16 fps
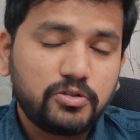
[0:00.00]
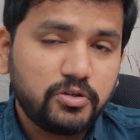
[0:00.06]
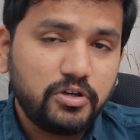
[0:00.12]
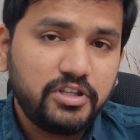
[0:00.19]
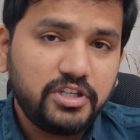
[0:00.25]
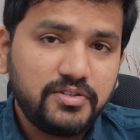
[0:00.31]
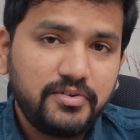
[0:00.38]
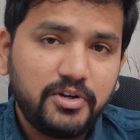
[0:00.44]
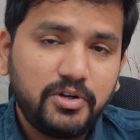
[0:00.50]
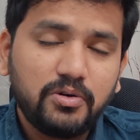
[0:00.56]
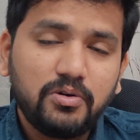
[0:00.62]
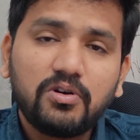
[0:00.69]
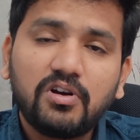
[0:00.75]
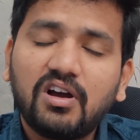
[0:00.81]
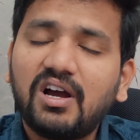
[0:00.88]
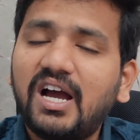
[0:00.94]
So in this
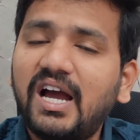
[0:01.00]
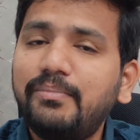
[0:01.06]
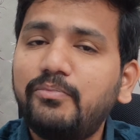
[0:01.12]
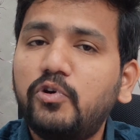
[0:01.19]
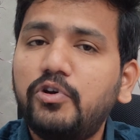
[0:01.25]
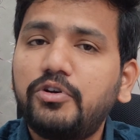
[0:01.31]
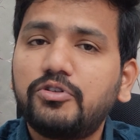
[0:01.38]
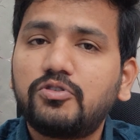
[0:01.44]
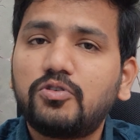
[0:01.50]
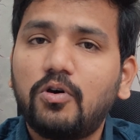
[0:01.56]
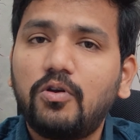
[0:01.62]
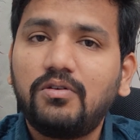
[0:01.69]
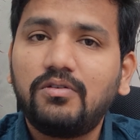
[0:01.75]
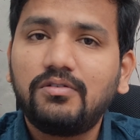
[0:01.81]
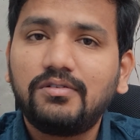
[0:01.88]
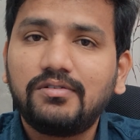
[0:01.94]
video, I'm going to
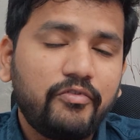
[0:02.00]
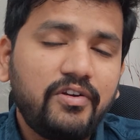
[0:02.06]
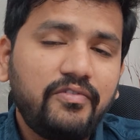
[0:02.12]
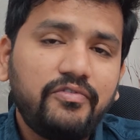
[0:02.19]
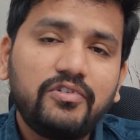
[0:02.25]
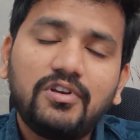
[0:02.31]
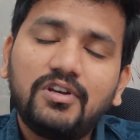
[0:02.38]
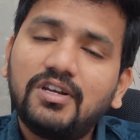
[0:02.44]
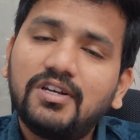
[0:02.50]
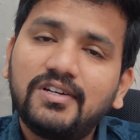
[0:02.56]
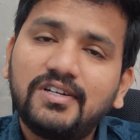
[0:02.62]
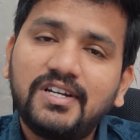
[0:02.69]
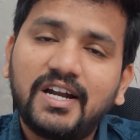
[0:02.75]
solve one full